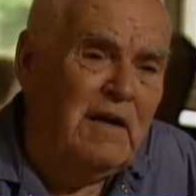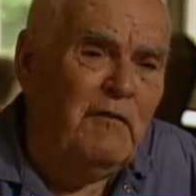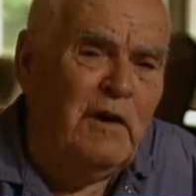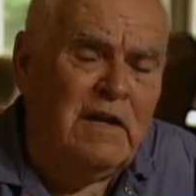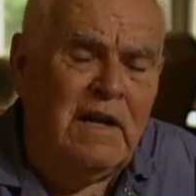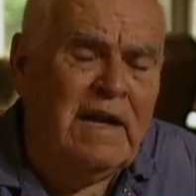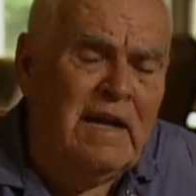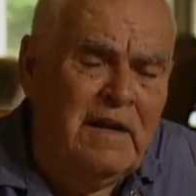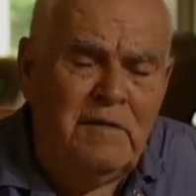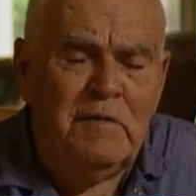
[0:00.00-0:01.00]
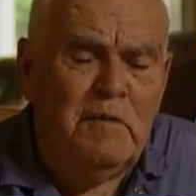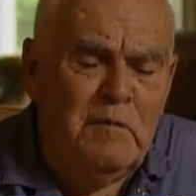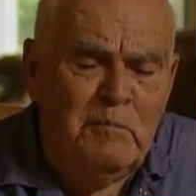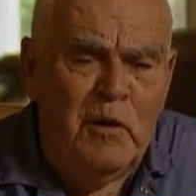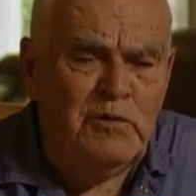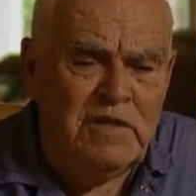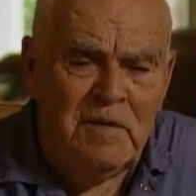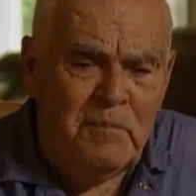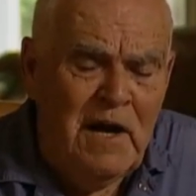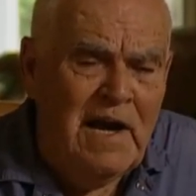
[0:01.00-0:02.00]
with any boasting
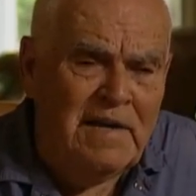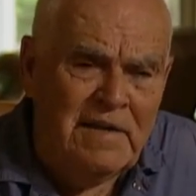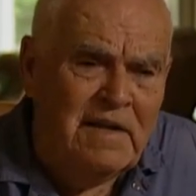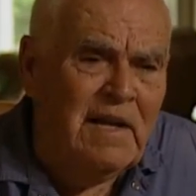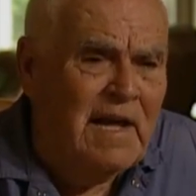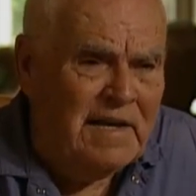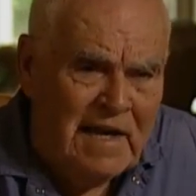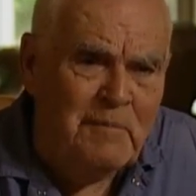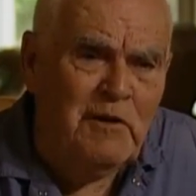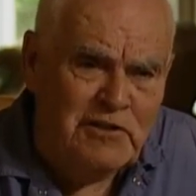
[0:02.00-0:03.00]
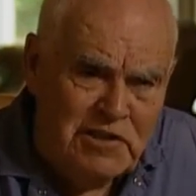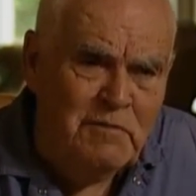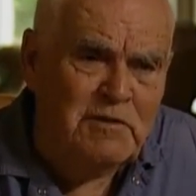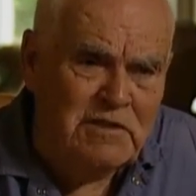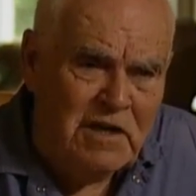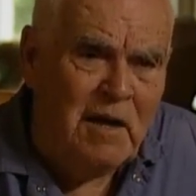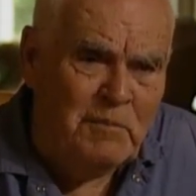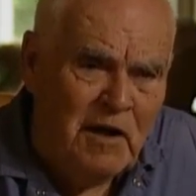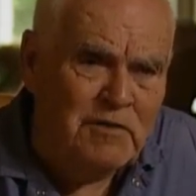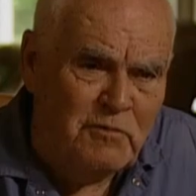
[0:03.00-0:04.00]
and bragging, nothing like that, but she was a
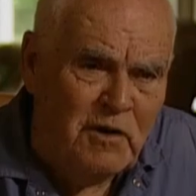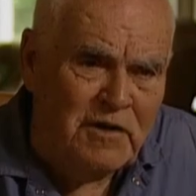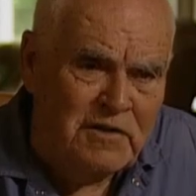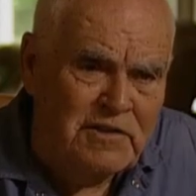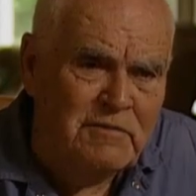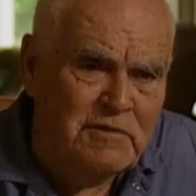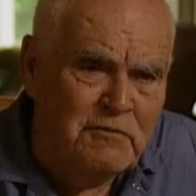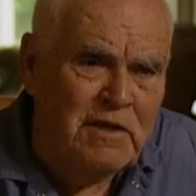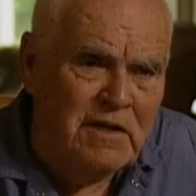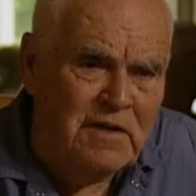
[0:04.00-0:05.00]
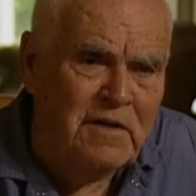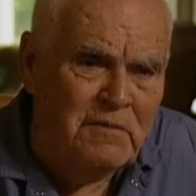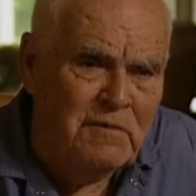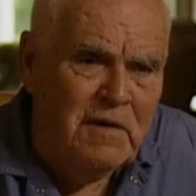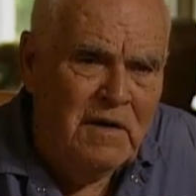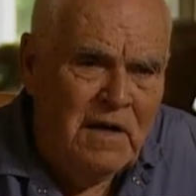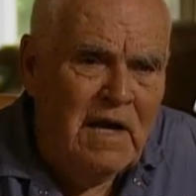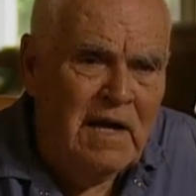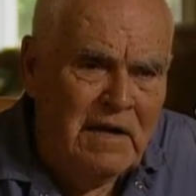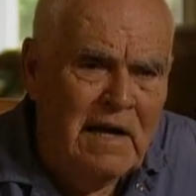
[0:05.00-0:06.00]
top-notch worker. She was a really good,
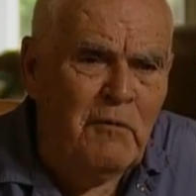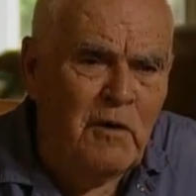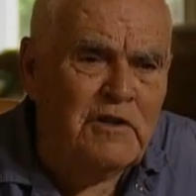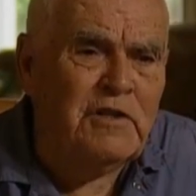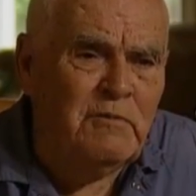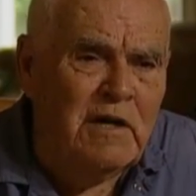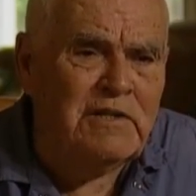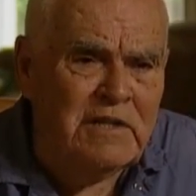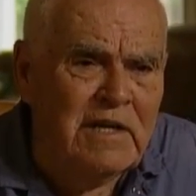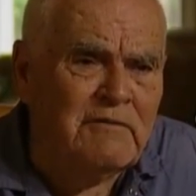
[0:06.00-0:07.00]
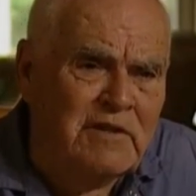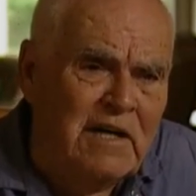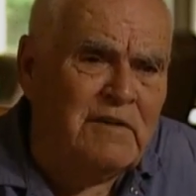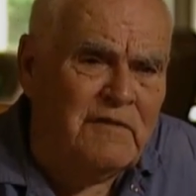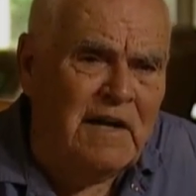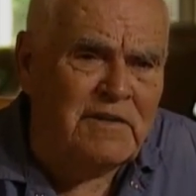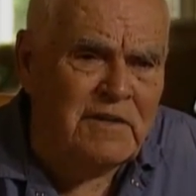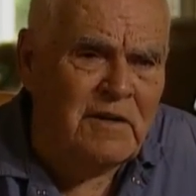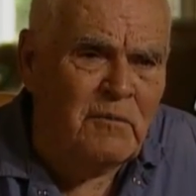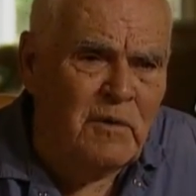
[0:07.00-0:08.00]
everywhere she went, she gave satisfaction
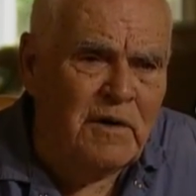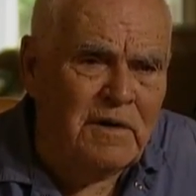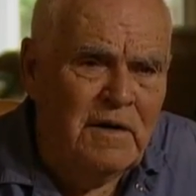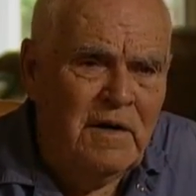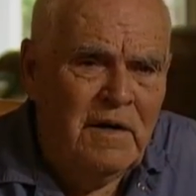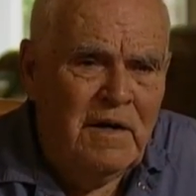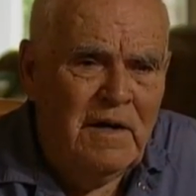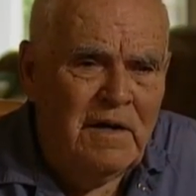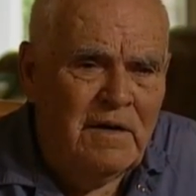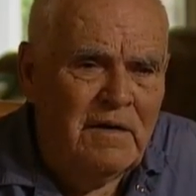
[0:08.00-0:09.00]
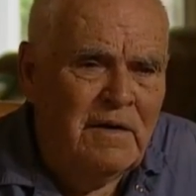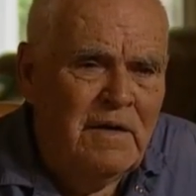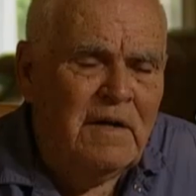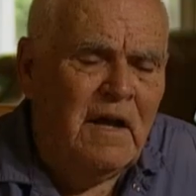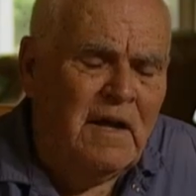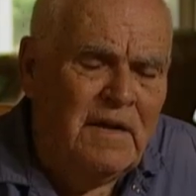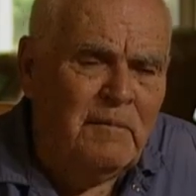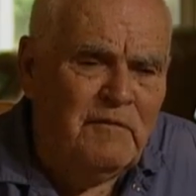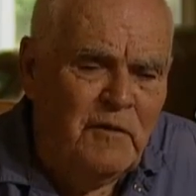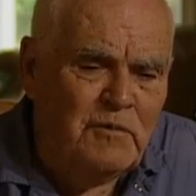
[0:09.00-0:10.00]
in her work. And uh, a lot of
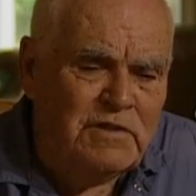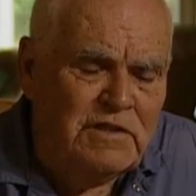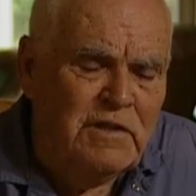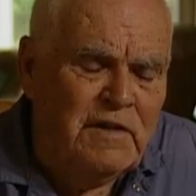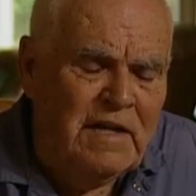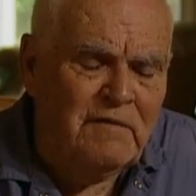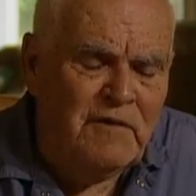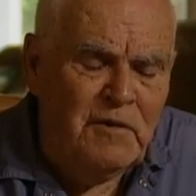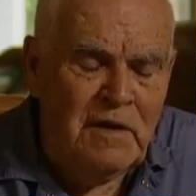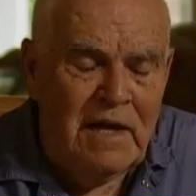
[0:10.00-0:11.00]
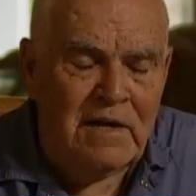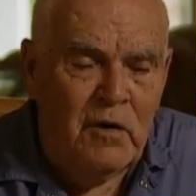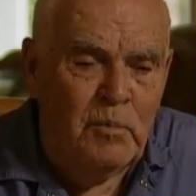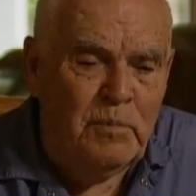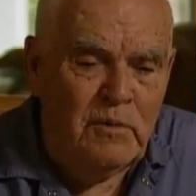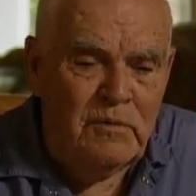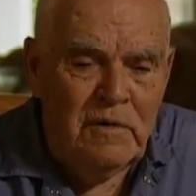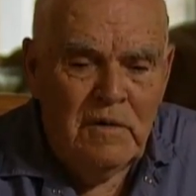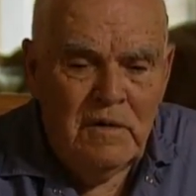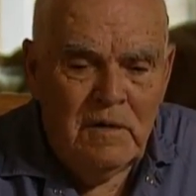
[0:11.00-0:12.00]
them folks that you interviewed, like Opal,
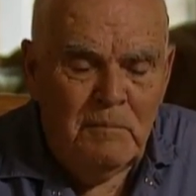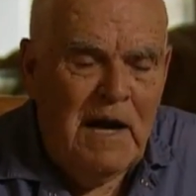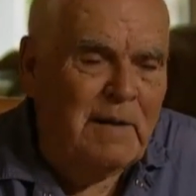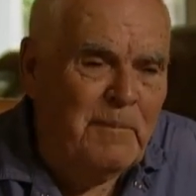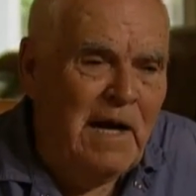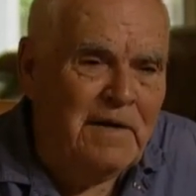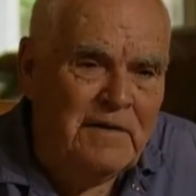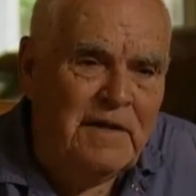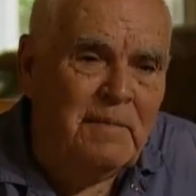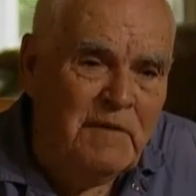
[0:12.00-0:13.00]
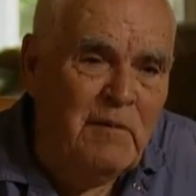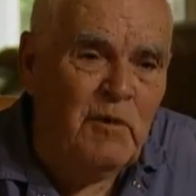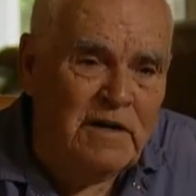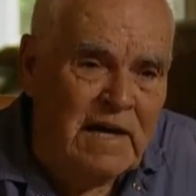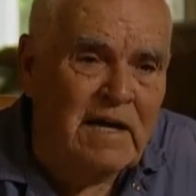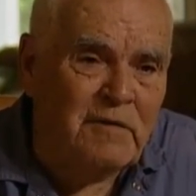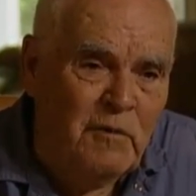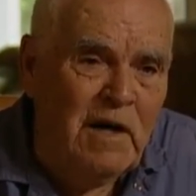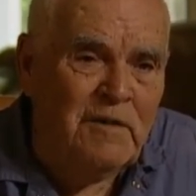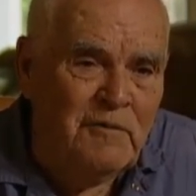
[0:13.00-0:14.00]
Mike Michael and them, they worked out in the
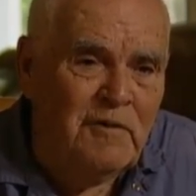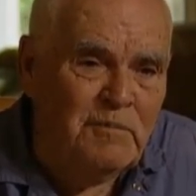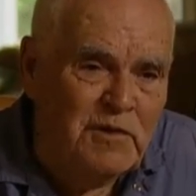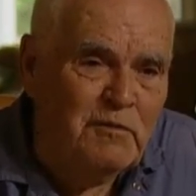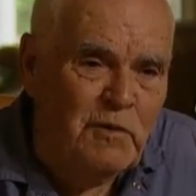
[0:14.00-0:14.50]
wine room too